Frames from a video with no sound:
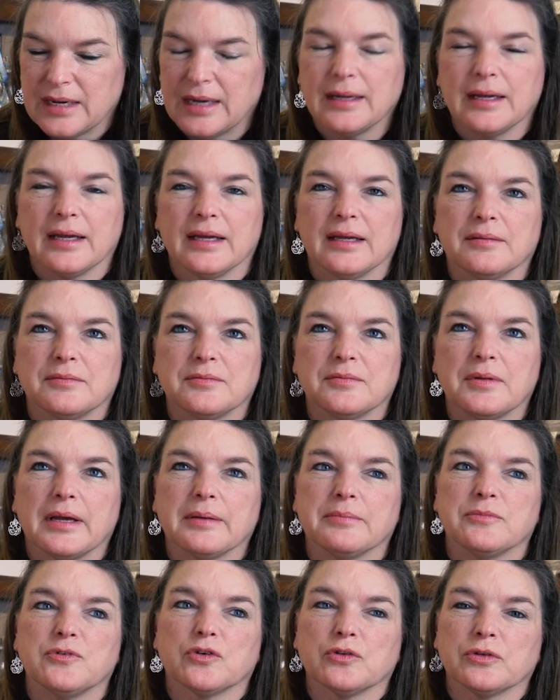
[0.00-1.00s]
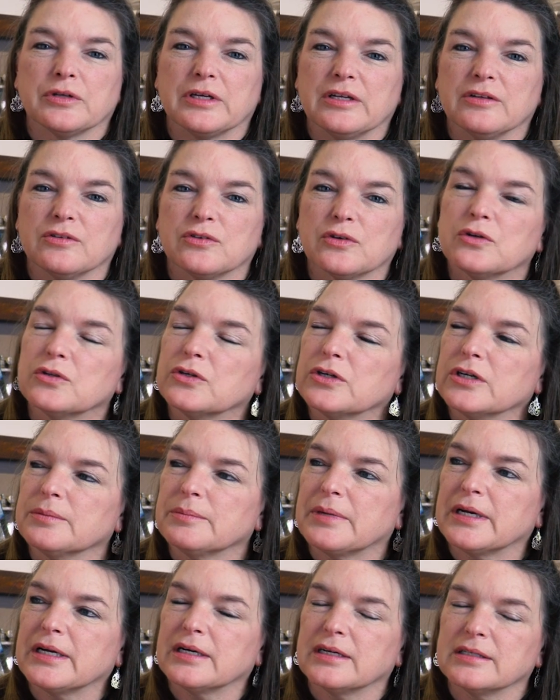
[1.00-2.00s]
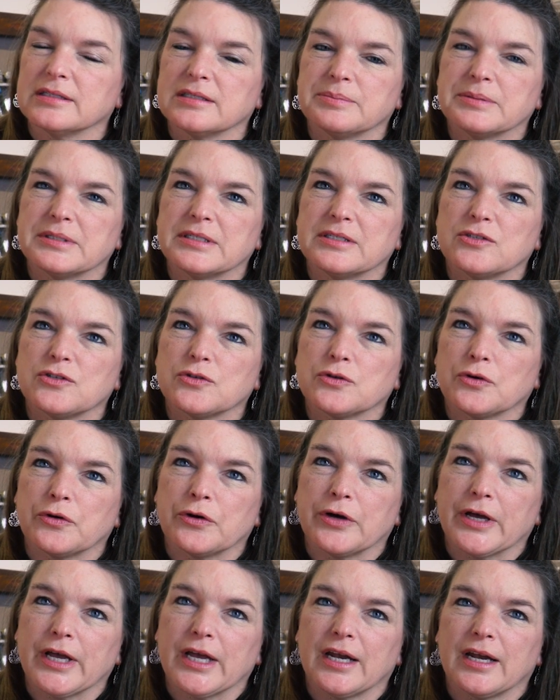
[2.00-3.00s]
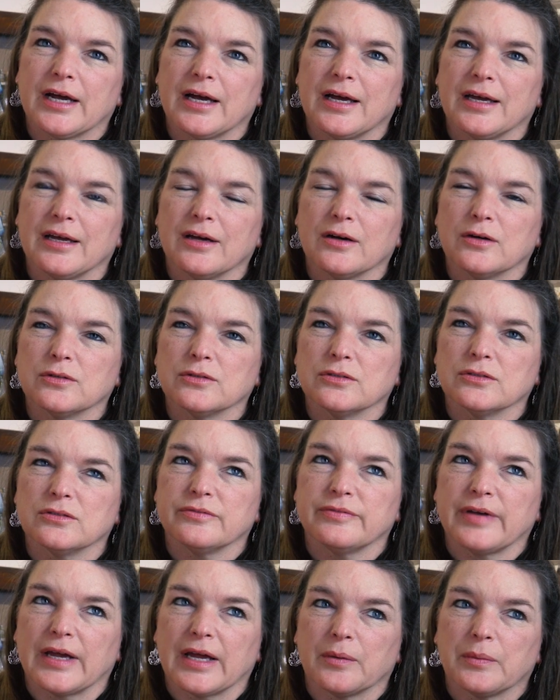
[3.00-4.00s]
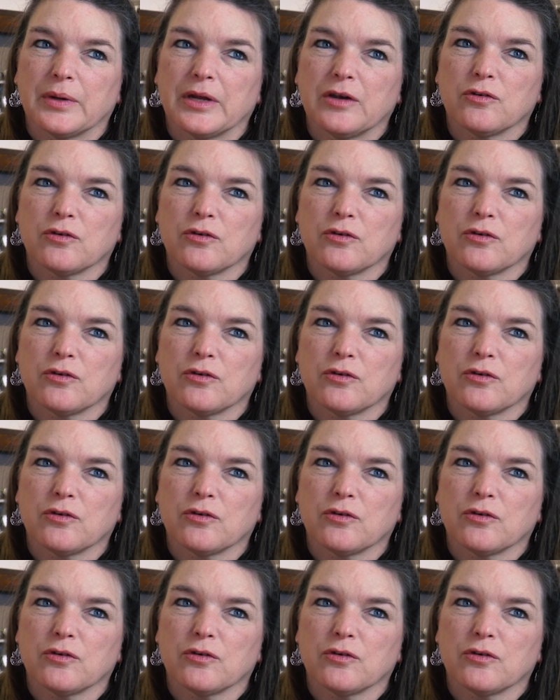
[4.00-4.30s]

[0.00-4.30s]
I am Joleen Zoller. My husband Troy and I own Vanway